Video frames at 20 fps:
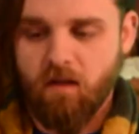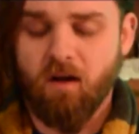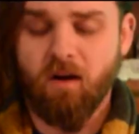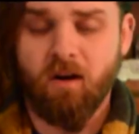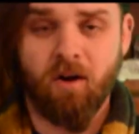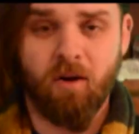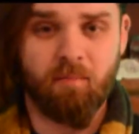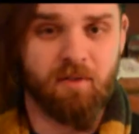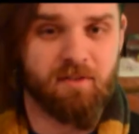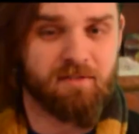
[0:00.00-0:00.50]

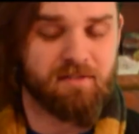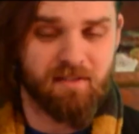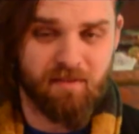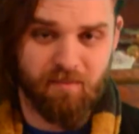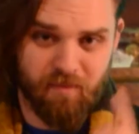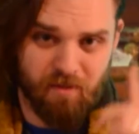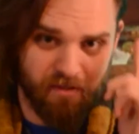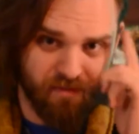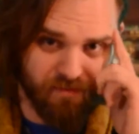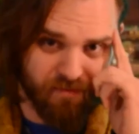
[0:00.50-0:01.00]
Almost as
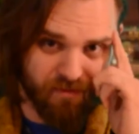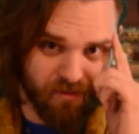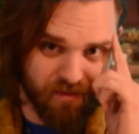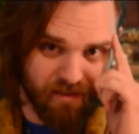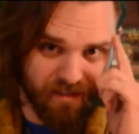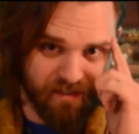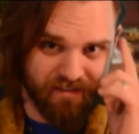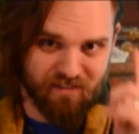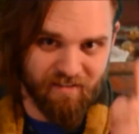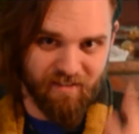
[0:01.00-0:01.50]
beautiful
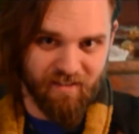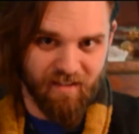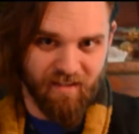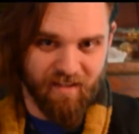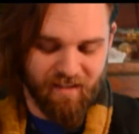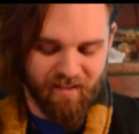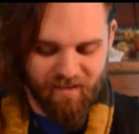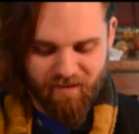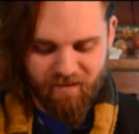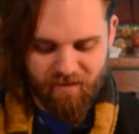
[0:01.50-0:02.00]
as
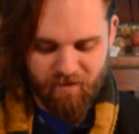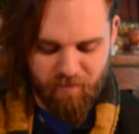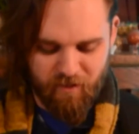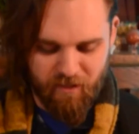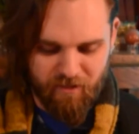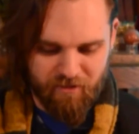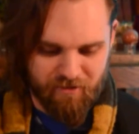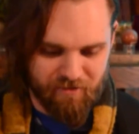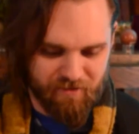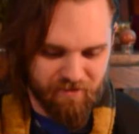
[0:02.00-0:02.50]
the
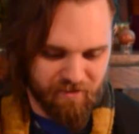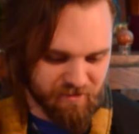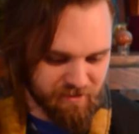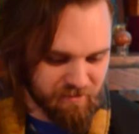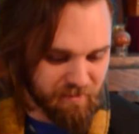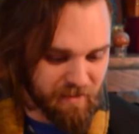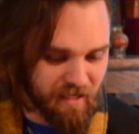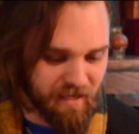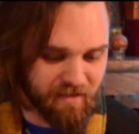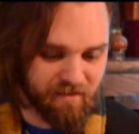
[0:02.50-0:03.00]
pictures in your
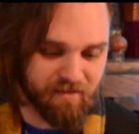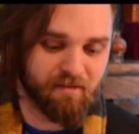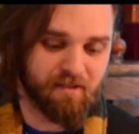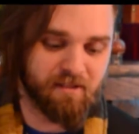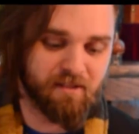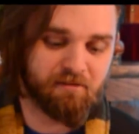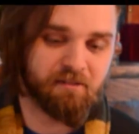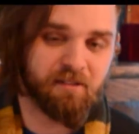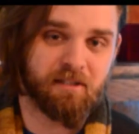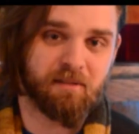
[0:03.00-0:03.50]
mind when
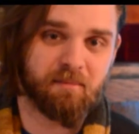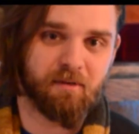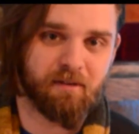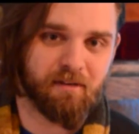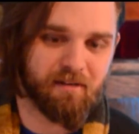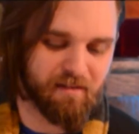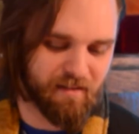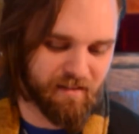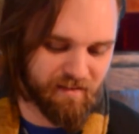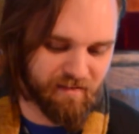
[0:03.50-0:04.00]
you read a
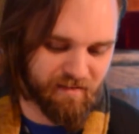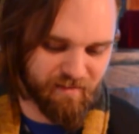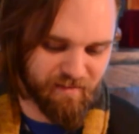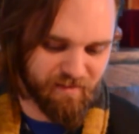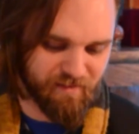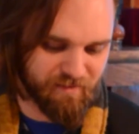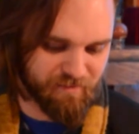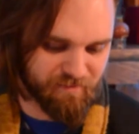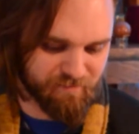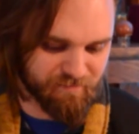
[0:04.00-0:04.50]
book like this.